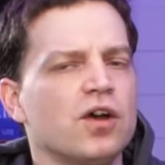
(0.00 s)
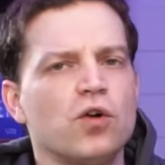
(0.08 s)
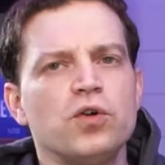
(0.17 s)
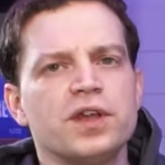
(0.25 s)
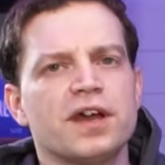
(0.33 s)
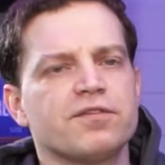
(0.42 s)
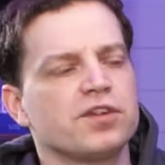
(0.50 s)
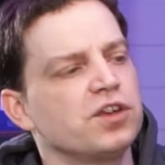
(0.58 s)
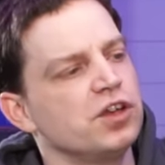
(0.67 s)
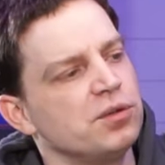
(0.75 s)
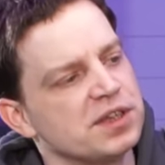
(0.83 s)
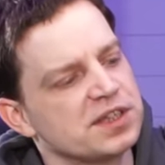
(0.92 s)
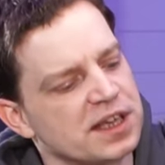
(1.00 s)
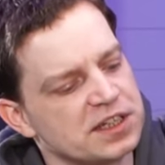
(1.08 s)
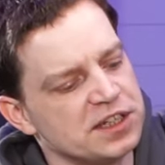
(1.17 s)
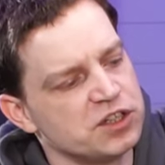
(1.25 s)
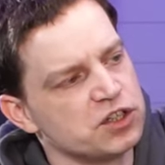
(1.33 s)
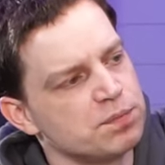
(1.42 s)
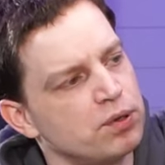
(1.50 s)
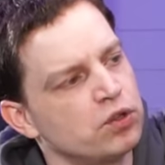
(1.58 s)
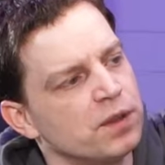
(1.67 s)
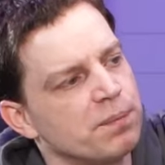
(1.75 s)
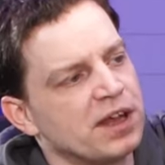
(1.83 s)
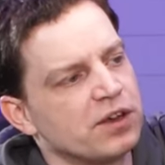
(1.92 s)
All you have to do is actually just
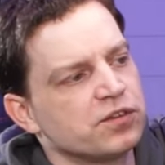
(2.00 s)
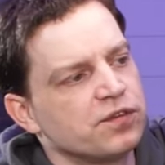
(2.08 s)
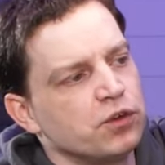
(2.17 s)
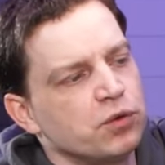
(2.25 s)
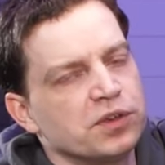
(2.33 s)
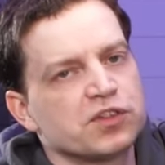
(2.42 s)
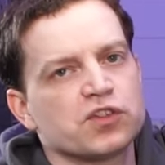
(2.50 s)
pull the panels forward.